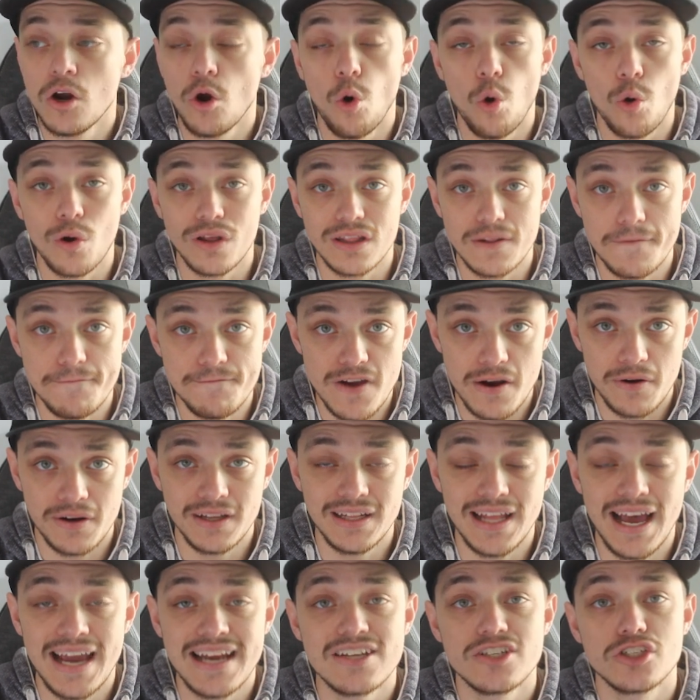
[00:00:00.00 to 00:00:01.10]
or at the very
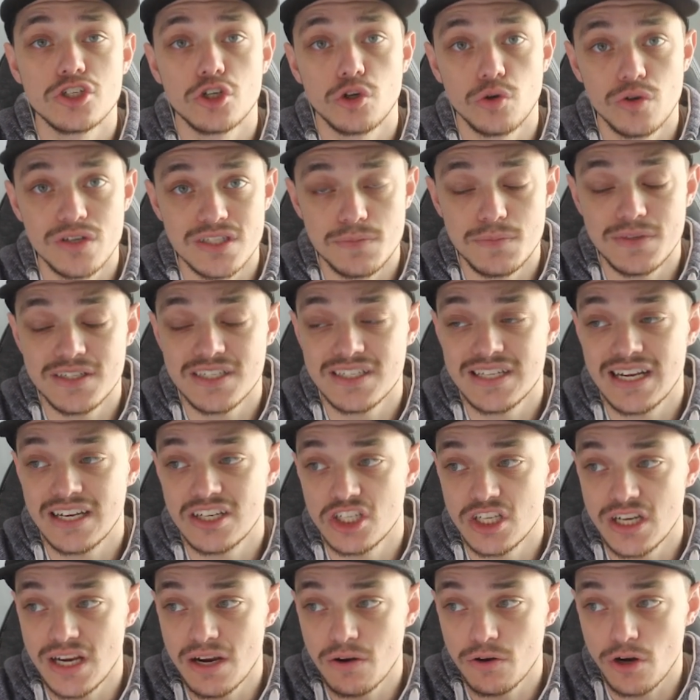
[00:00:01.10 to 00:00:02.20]
latest Christmas
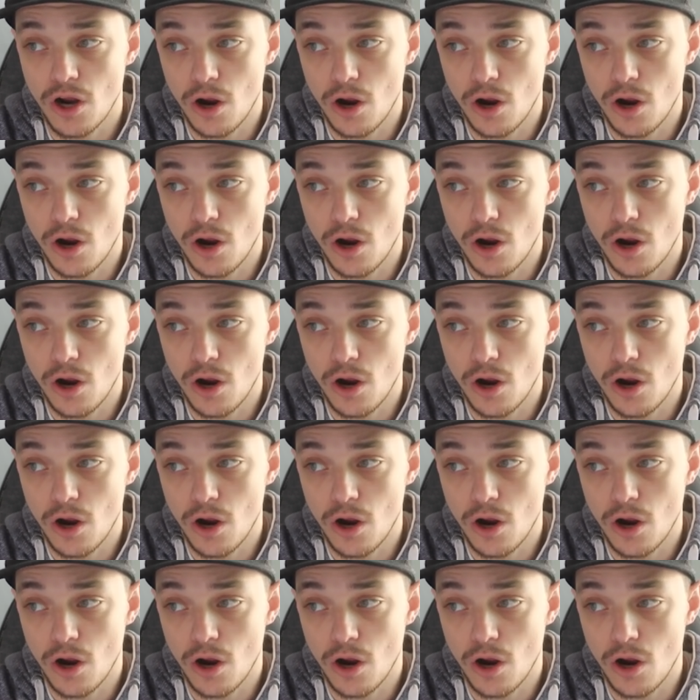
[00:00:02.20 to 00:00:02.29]
next year,